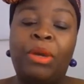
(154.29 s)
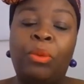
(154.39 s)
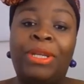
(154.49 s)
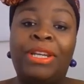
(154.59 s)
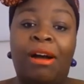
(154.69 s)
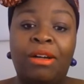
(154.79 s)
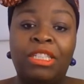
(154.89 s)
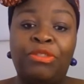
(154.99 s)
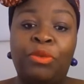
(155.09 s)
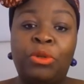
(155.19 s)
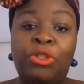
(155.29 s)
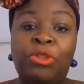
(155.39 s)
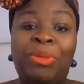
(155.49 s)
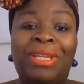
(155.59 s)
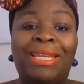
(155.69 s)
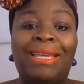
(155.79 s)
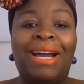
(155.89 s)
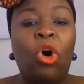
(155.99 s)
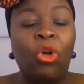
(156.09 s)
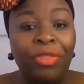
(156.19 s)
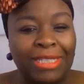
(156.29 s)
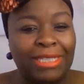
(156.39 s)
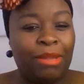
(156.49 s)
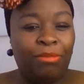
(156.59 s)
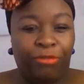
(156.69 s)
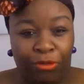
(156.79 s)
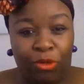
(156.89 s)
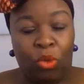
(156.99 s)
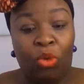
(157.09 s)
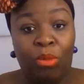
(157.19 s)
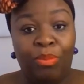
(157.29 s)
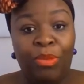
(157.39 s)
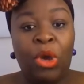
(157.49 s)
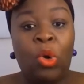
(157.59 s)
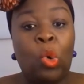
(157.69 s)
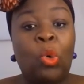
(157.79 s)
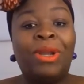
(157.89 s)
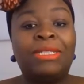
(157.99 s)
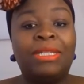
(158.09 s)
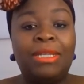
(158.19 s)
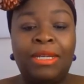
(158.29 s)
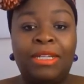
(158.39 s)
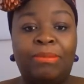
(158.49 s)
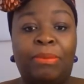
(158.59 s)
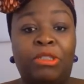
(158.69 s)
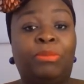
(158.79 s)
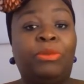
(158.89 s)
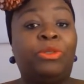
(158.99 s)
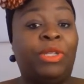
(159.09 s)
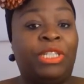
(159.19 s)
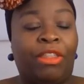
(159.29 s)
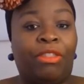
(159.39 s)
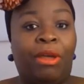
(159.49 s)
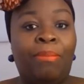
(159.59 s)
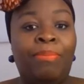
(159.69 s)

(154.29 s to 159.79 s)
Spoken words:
we'd asked for to be on the same floor or as near as possible to each other,